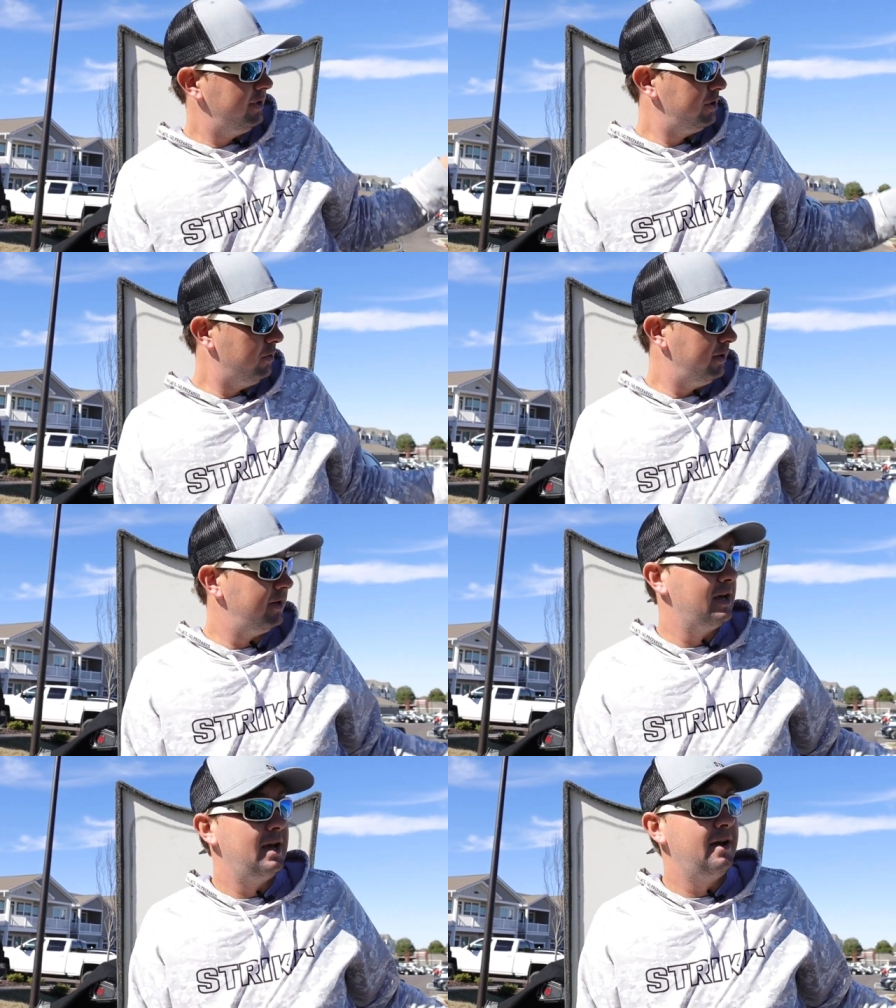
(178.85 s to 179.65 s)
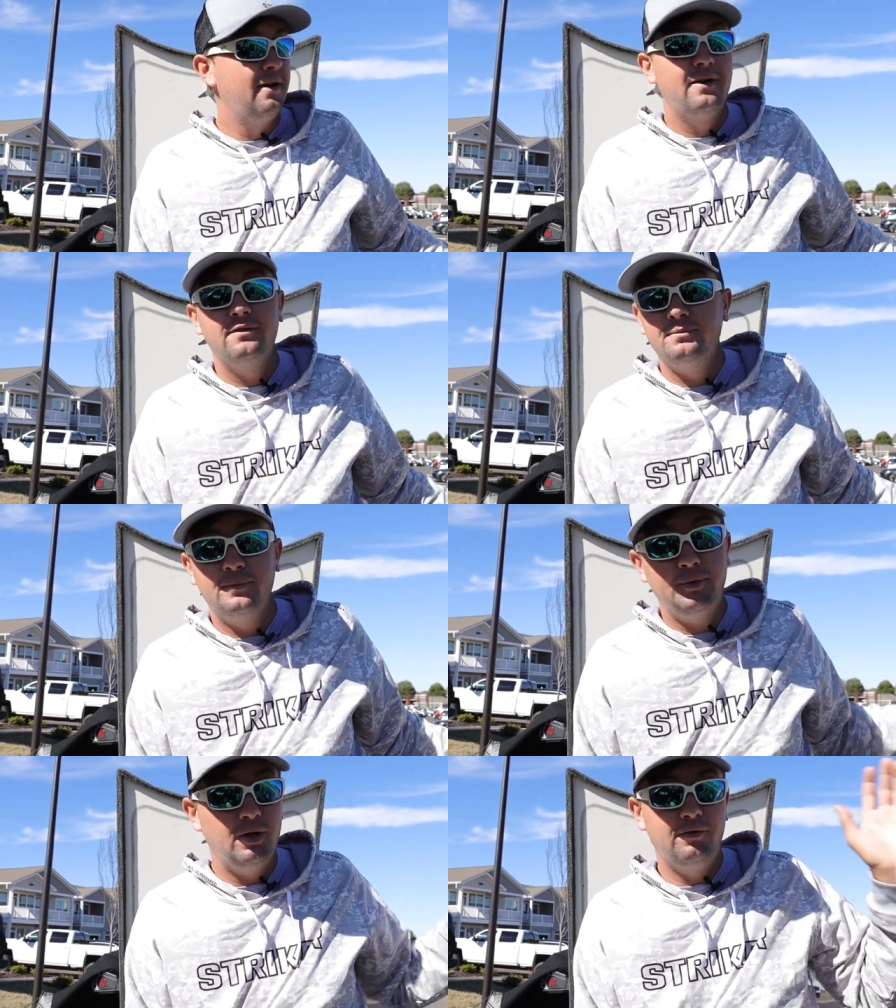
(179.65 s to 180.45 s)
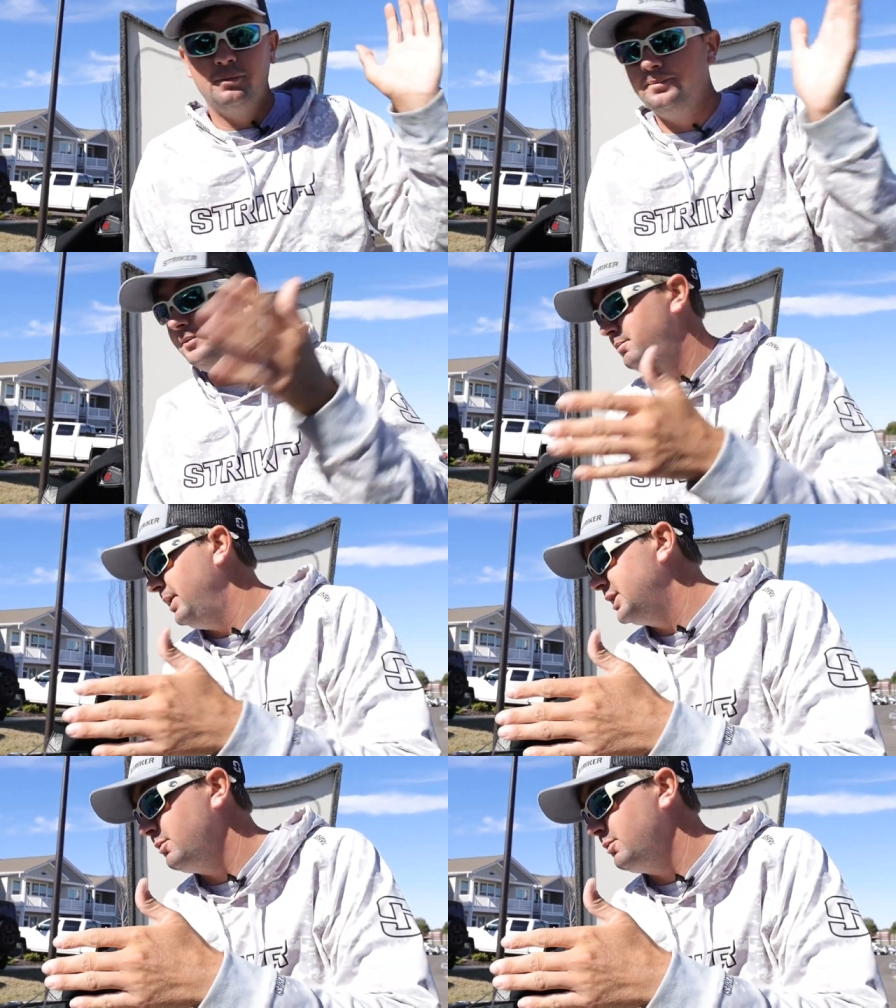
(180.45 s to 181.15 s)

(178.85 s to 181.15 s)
fish on it. You know, from big